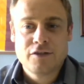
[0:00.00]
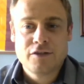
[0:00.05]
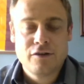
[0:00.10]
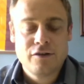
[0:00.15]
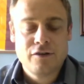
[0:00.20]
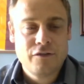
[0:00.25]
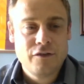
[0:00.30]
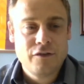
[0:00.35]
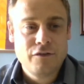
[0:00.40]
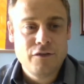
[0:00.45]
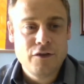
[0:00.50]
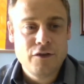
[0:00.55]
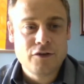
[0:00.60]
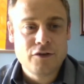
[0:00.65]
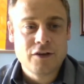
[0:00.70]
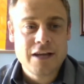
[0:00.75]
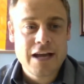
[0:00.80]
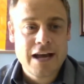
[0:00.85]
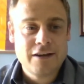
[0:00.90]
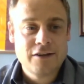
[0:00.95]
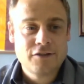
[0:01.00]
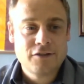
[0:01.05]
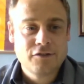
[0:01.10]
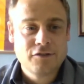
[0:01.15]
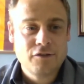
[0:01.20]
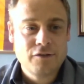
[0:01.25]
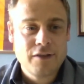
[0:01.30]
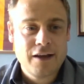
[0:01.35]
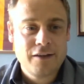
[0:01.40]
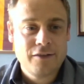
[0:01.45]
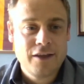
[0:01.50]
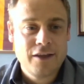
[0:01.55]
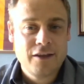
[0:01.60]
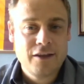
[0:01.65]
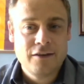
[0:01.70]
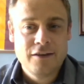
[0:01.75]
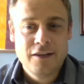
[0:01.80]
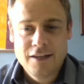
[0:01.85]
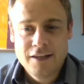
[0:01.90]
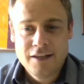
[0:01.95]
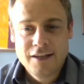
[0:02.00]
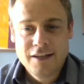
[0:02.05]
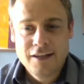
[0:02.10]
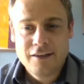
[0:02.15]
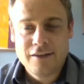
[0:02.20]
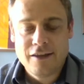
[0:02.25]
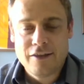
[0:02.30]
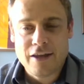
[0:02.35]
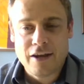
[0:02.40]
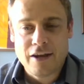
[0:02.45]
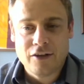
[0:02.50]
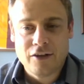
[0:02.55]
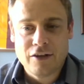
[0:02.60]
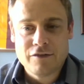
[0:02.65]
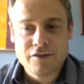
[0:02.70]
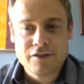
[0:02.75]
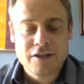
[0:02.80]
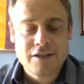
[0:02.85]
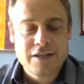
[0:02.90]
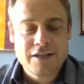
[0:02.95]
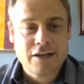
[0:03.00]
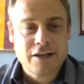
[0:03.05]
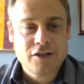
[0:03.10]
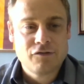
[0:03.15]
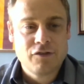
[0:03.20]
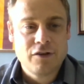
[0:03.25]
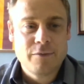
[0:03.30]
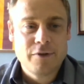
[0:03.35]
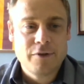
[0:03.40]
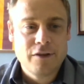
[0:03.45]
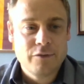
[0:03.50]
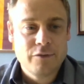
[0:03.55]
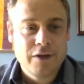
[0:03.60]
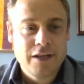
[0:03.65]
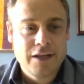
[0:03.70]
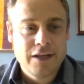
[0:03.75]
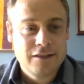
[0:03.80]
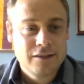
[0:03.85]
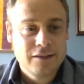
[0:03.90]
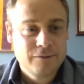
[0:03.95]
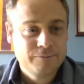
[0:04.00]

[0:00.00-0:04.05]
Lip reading: So if you could guide us through that, then that'll give us the tax treatment that we need.